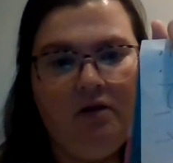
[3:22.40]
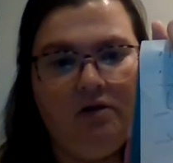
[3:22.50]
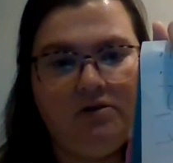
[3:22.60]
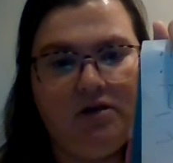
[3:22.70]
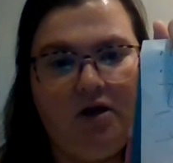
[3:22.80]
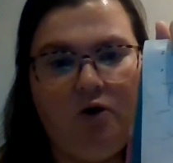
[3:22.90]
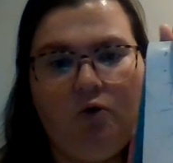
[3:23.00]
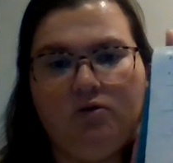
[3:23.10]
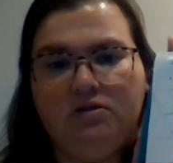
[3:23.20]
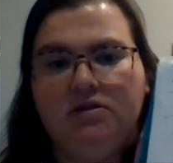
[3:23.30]

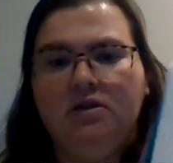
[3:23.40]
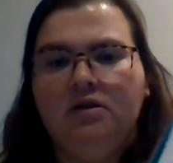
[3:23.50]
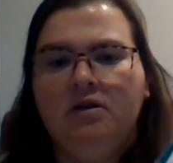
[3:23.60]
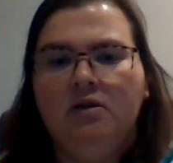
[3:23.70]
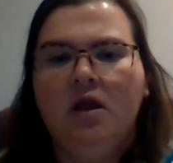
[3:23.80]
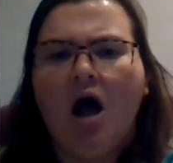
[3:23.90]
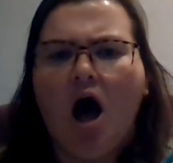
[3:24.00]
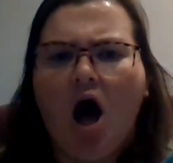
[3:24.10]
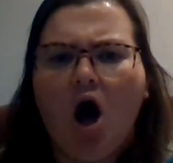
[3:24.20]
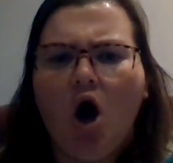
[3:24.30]
So
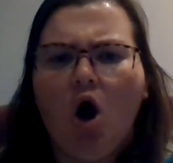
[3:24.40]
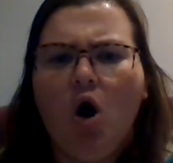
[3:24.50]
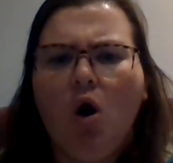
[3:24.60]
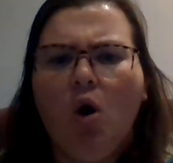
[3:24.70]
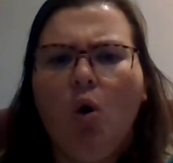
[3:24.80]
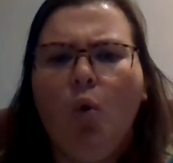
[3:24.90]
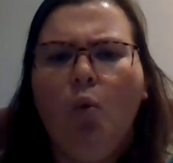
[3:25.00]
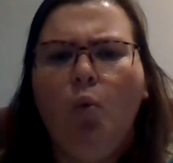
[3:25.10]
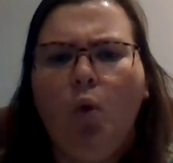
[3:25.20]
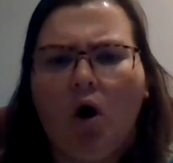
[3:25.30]

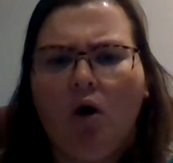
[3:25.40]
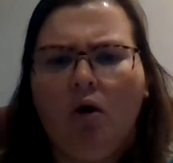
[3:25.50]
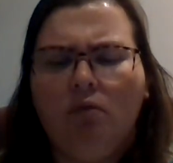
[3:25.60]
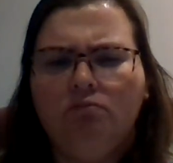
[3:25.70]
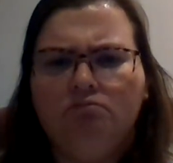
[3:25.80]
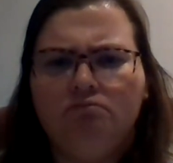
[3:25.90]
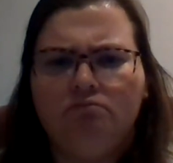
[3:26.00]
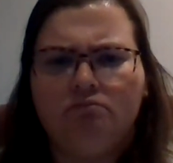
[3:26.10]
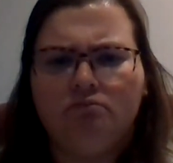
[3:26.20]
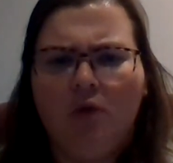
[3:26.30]
O,
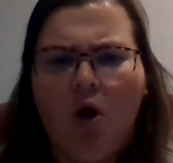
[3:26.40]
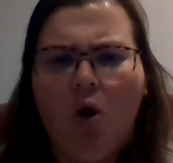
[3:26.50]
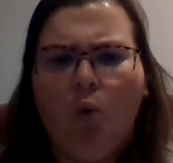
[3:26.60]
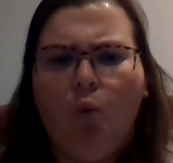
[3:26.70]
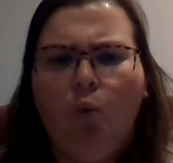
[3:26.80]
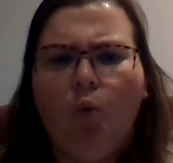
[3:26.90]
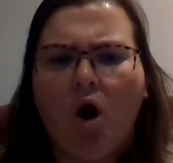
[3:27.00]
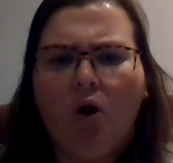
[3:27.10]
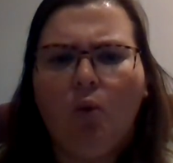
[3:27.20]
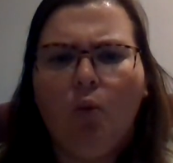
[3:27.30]
Hmm. W
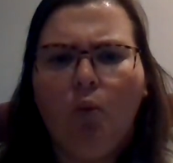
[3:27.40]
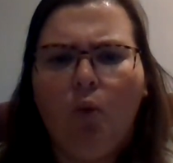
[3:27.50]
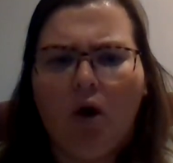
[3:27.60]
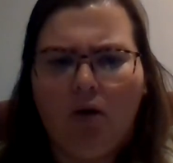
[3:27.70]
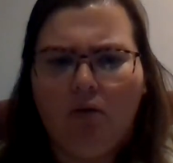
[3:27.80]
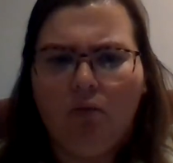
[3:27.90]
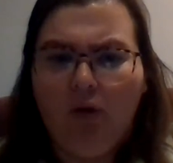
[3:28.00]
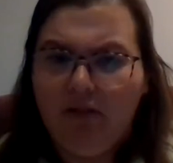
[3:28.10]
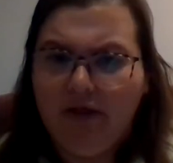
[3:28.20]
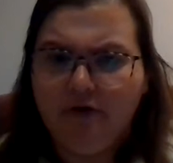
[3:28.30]
w.
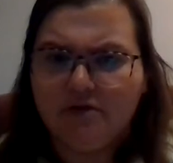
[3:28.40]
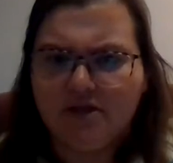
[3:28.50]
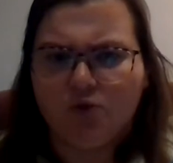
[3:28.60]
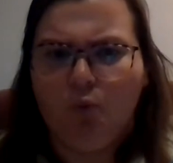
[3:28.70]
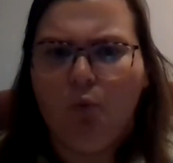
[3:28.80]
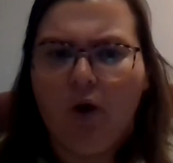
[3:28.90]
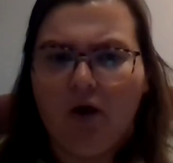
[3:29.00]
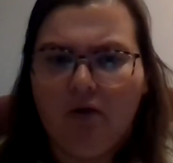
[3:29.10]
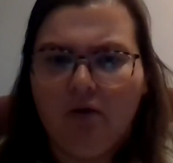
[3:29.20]
What letter says w?